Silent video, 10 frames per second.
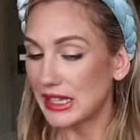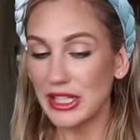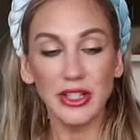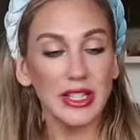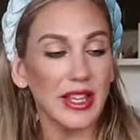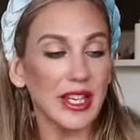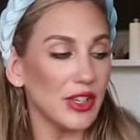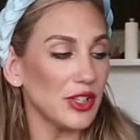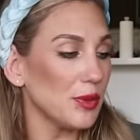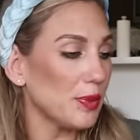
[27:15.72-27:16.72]
Literally,
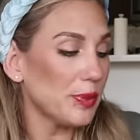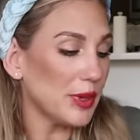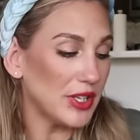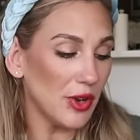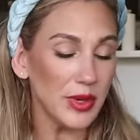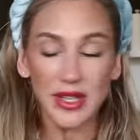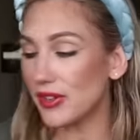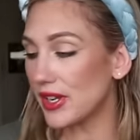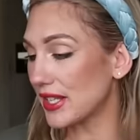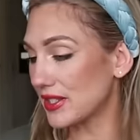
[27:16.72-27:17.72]
like you, no one
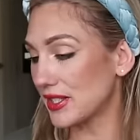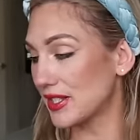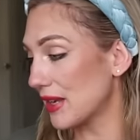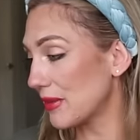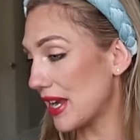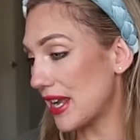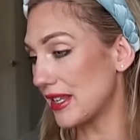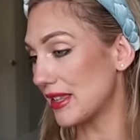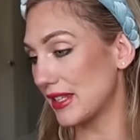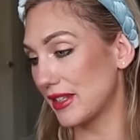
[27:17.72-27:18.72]
even has to send me
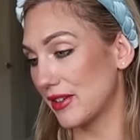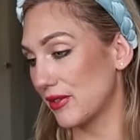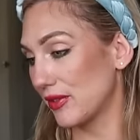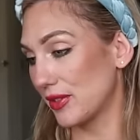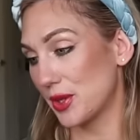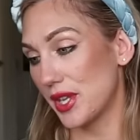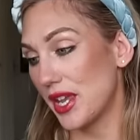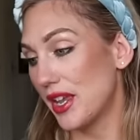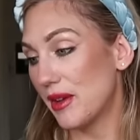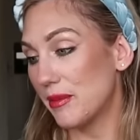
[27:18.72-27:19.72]
anything
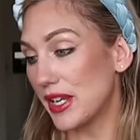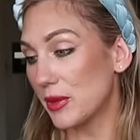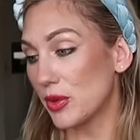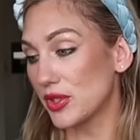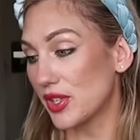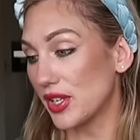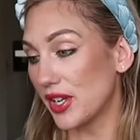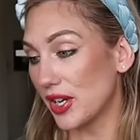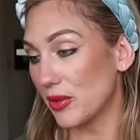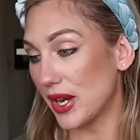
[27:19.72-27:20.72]
makeup or
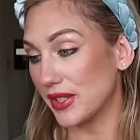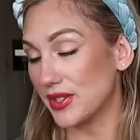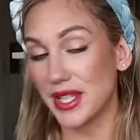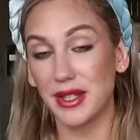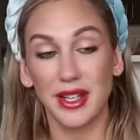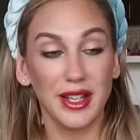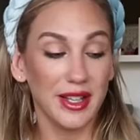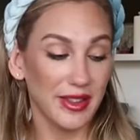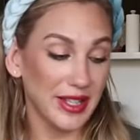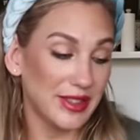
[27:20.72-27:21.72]
skincare wise. sent
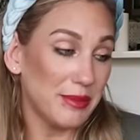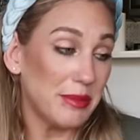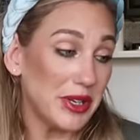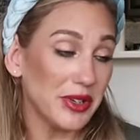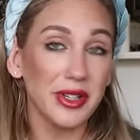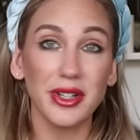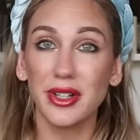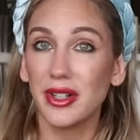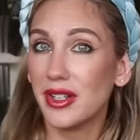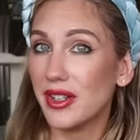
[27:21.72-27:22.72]
like the
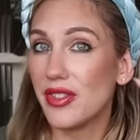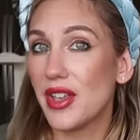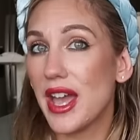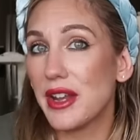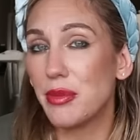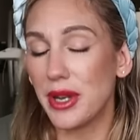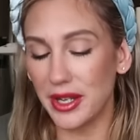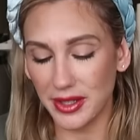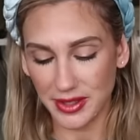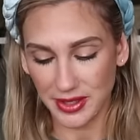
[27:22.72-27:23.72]
mirror, the
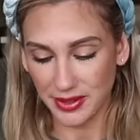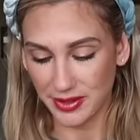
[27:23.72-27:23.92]
headband.